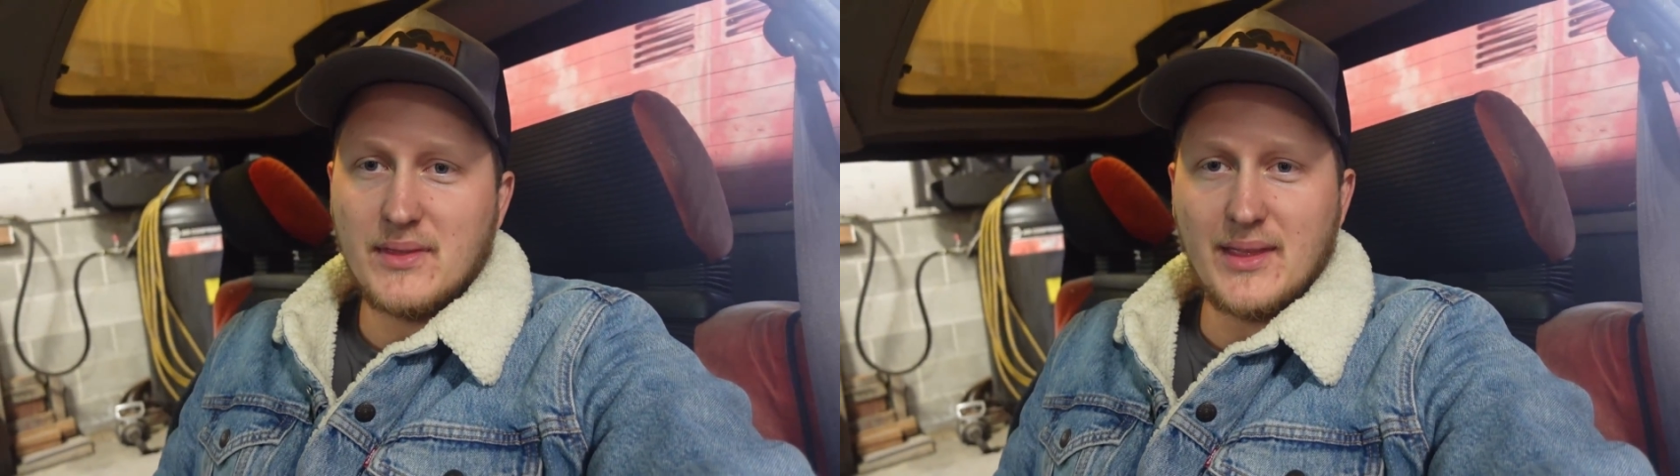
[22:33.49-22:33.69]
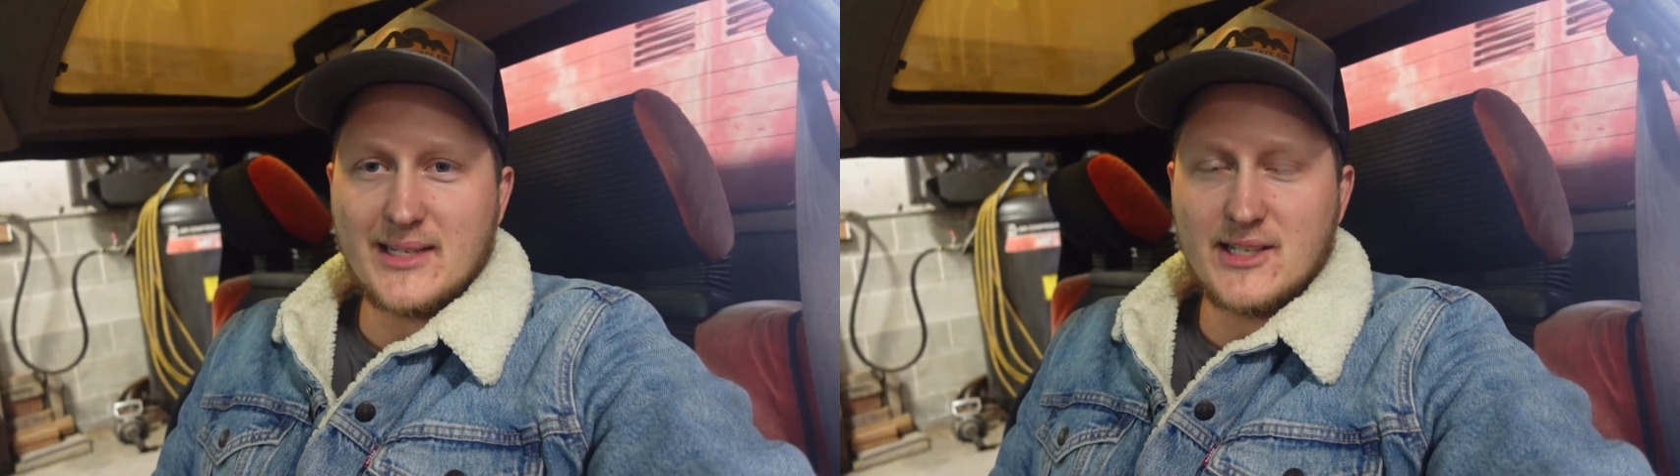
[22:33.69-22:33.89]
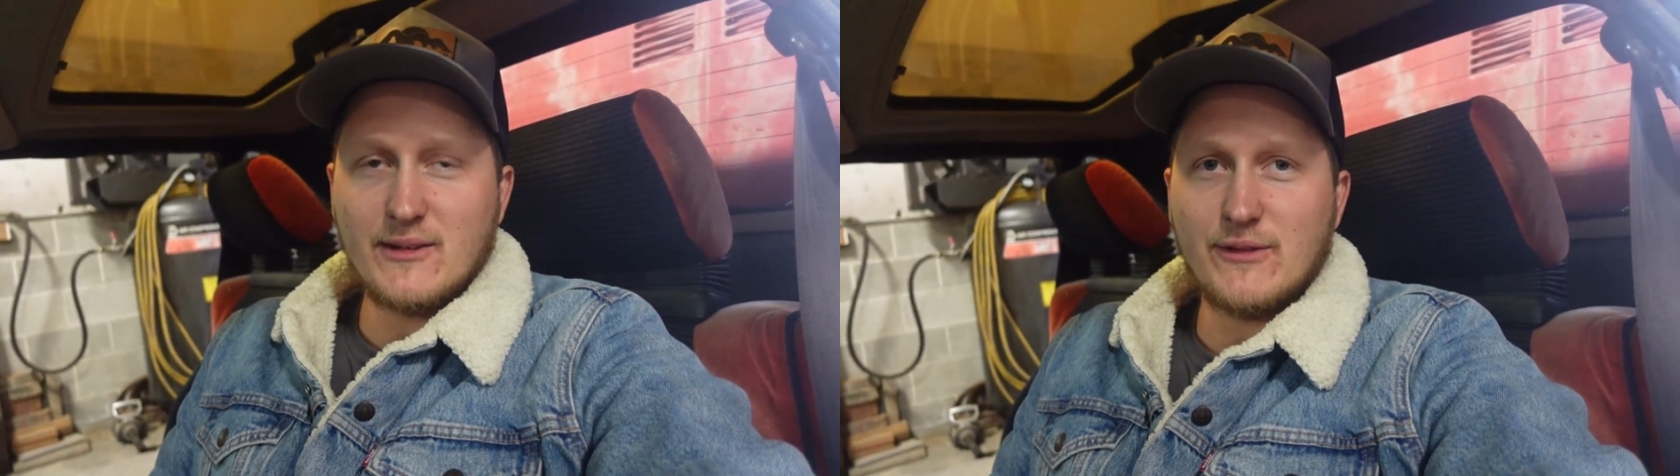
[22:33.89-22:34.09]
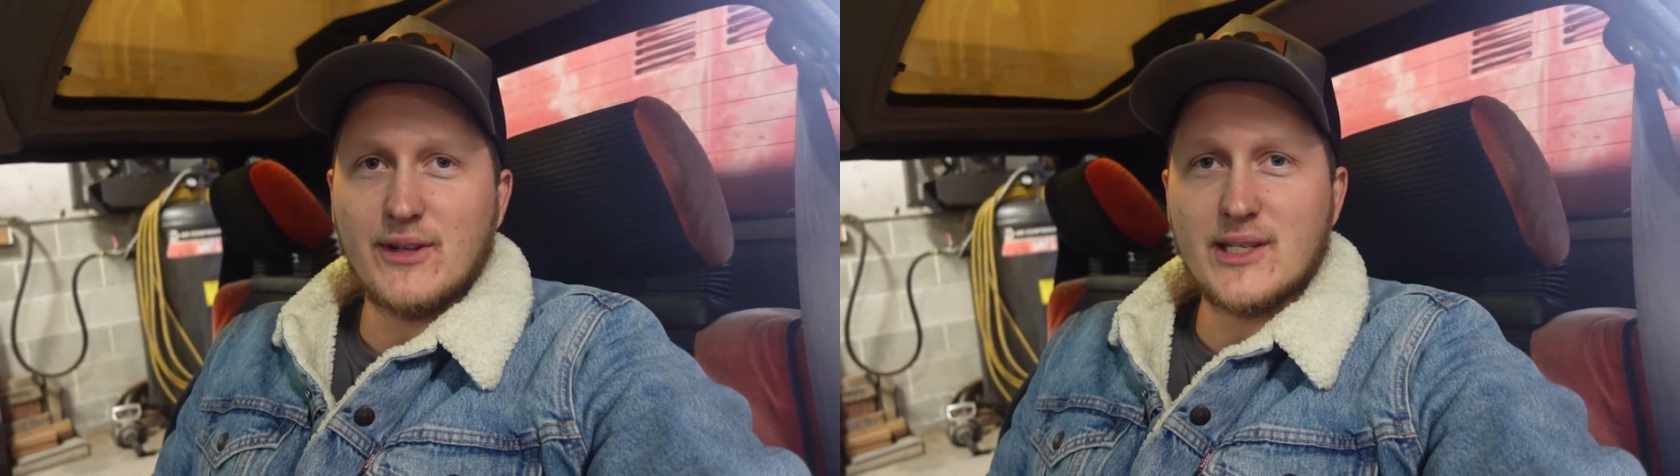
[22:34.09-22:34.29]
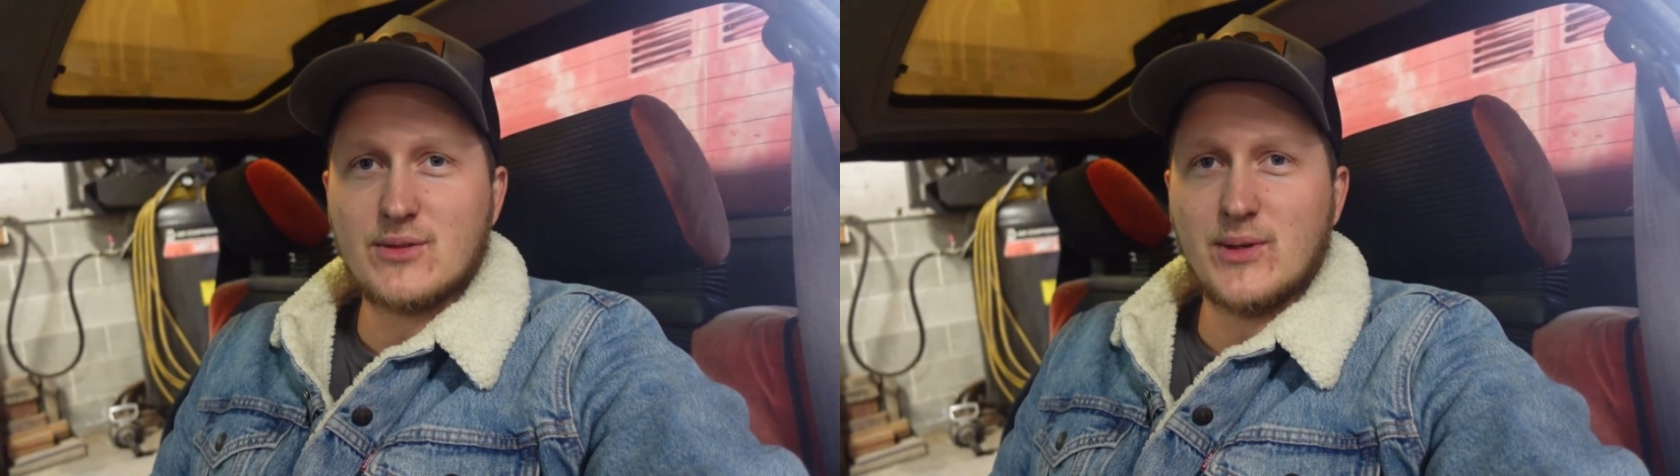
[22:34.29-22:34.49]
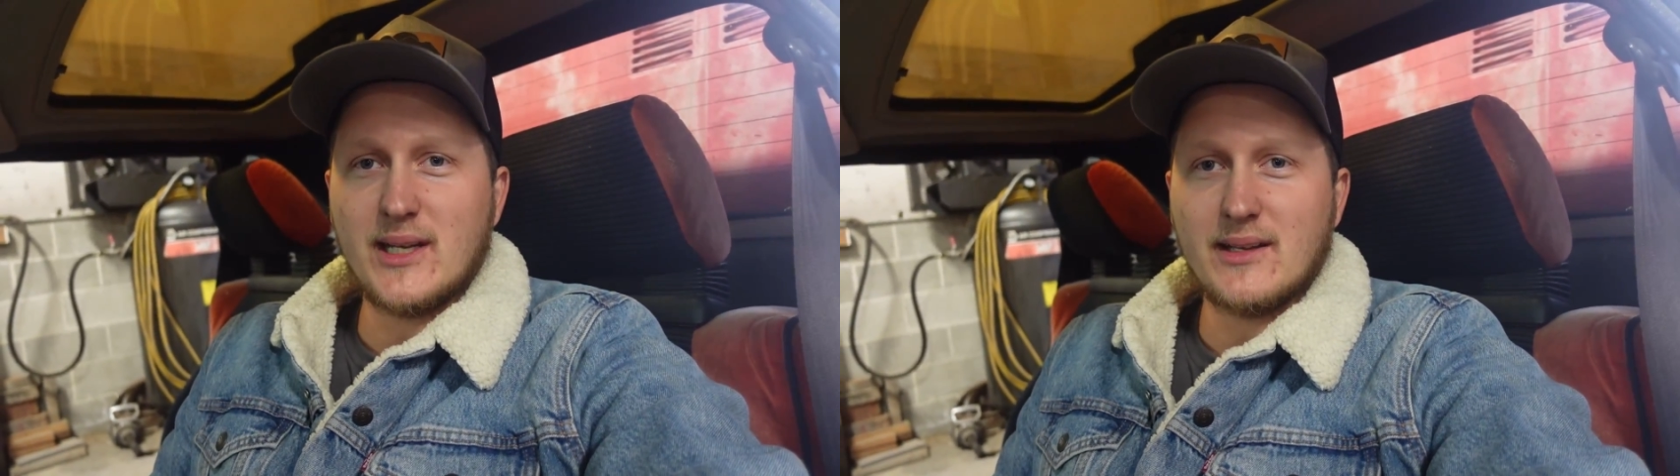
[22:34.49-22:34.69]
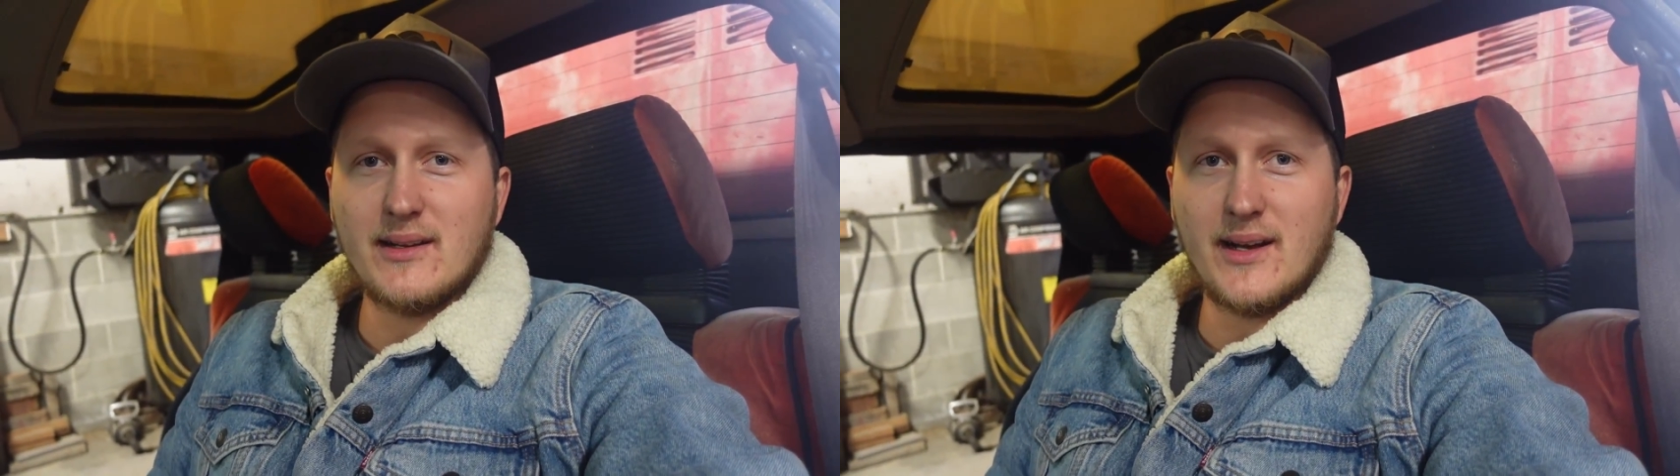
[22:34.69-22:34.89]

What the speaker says: that's it for this week.